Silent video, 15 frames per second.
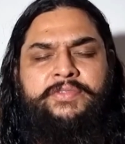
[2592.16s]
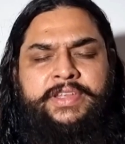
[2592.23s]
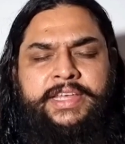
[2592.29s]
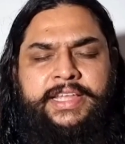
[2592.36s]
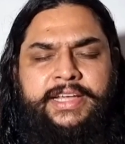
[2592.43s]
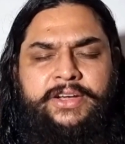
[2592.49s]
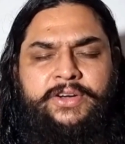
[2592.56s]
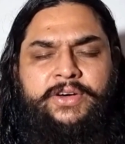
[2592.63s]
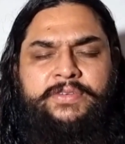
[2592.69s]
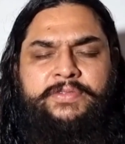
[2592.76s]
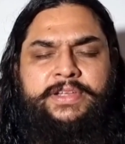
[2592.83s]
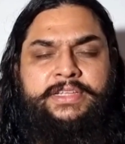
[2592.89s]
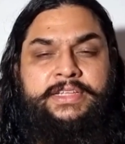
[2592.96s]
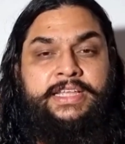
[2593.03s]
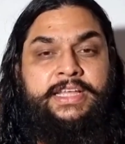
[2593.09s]
winning or
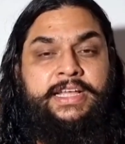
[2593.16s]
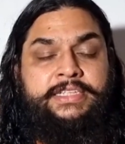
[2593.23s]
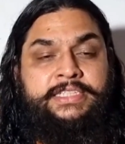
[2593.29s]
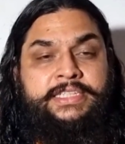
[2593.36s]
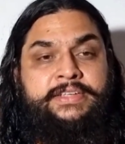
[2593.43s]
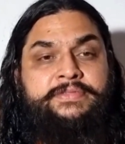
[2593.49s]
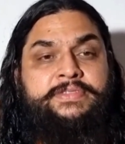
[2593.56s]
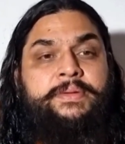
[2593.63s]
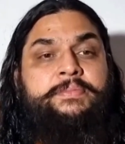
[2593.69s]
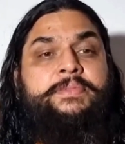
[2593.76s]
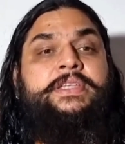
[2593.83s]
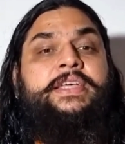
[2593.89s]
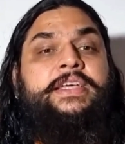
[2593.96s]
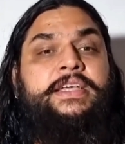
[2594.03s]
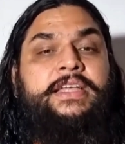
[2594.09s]
when they achieve
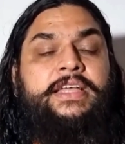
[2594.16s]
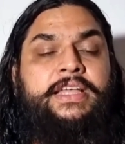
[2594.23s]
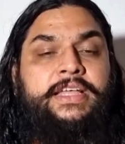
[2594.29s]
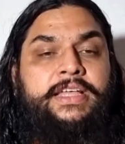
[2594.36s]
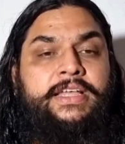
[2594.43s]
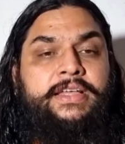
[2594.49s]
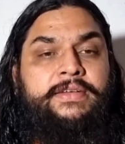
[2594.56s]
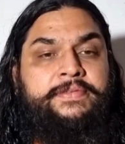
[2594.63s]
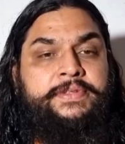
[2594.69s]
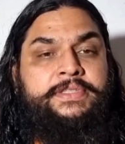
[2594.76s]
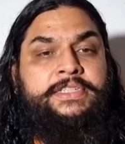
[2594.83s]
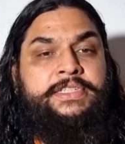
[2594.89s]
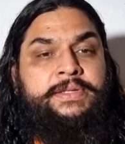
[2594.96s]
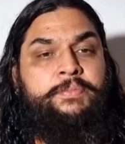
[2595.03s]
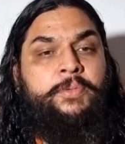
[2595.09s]
something
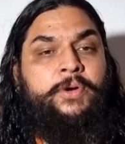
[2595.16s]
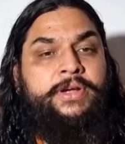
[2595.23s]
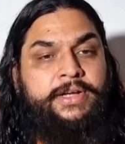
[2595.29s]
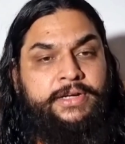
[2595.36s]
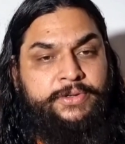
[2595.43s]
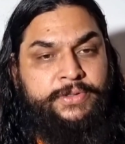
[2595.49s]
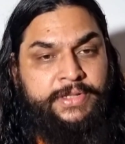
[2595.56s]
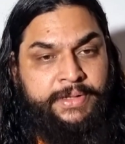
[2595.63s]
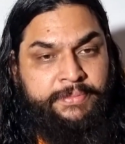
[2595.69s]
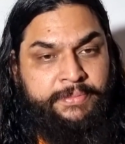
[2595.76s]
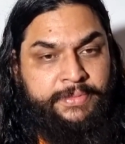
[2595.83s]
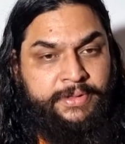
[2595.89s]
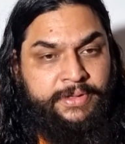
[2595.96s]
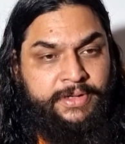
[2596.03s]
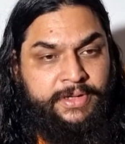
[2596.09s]
which is important to them.
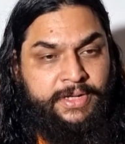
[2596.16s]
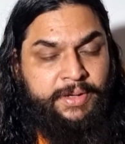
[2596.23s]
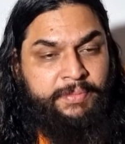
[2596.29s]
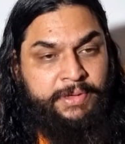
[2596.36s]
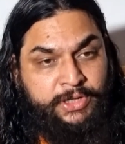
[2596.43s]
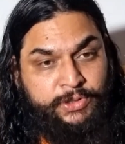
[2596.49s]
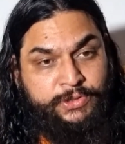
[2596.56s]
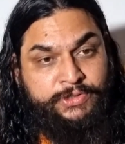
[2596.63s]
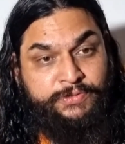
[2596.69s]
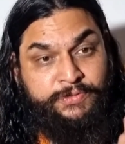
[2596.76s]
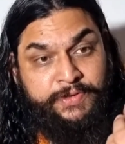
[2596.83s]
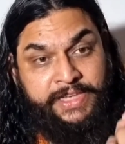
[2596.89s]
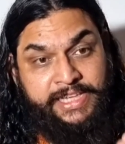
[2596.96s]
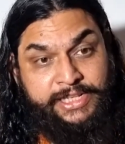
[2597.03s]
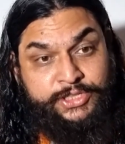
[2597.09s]
But to
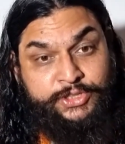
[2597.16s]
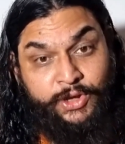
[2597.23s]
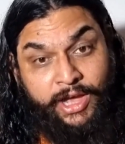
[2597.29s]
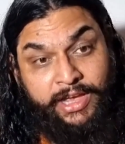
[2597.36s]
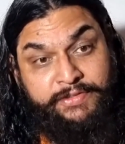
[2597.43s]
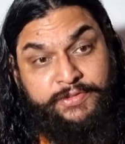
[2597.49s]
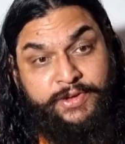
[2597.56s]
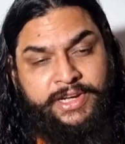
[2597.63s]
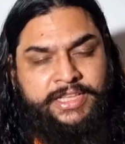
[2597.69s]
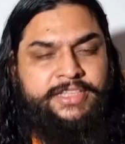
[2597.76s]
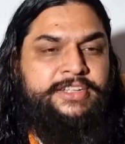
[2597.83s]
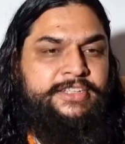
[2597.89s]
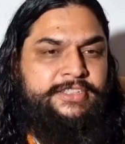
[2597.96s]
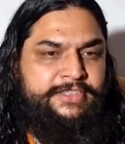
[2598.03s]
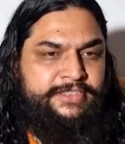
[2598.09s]
feel joy for
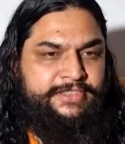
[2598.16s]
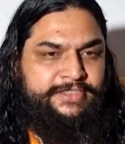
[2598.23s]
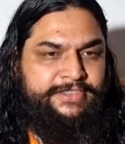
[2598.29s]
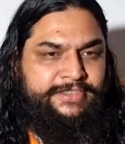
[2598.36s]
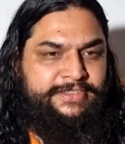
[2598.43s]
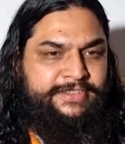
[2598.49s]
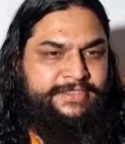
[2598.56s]
others,